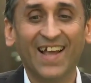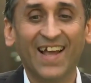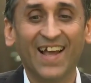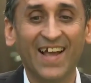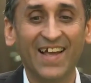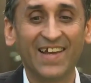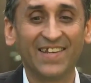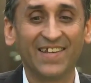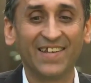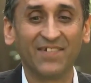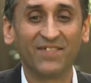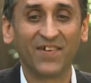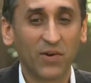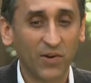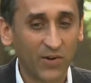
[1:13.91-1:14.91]
And uh,
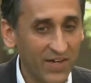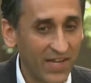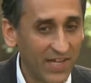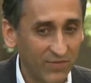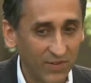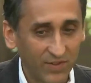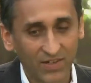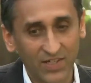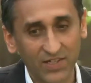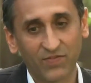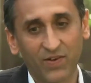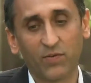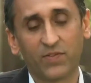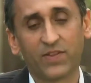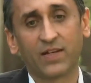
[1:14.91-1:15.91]
they organized the
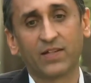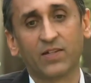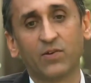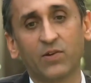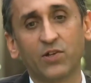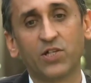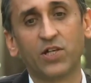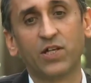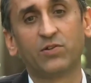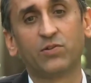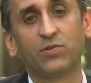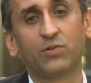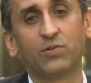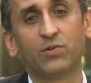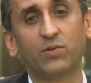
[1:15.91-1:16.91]
transfer of technology
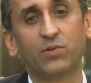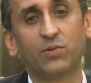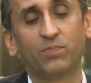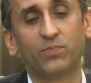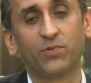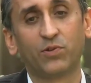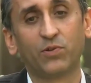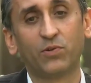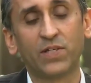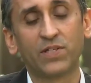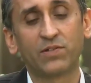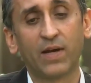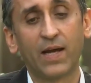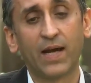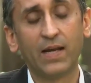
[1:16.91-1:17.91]
to, to
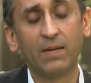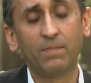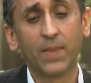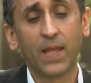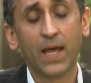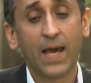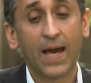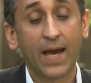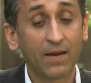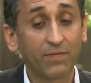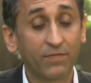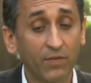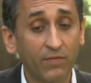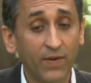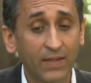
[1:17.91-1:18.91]
Israel. And
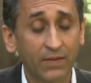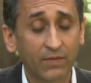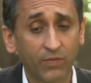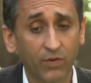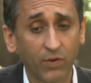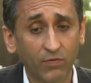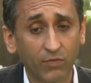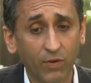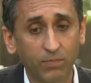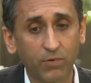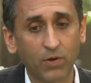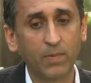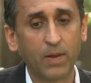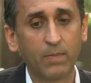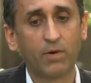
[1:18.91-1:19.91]
after that, the, the
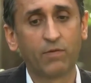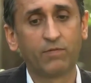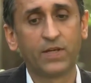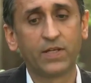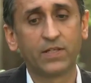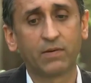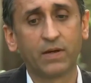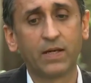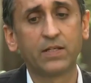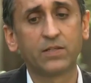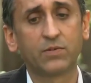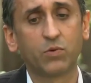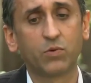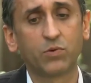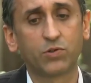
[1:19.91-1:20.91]
problem of the Israelis
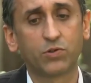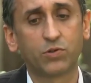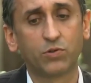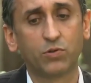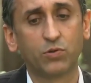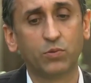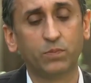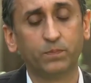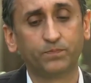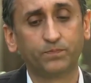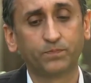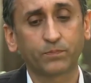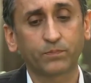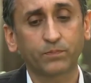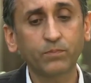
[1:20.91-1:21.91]
was to
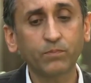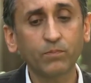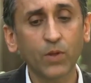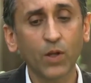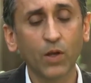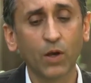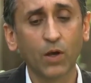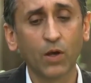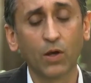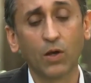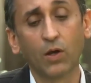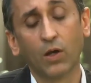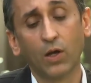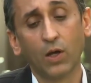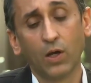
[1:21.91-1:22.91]

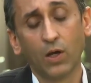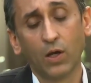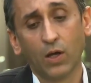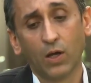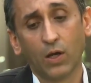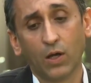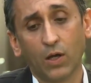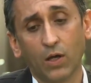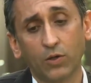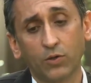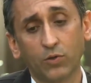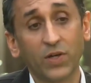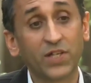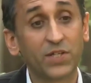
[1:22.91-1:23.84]
uh, uh, to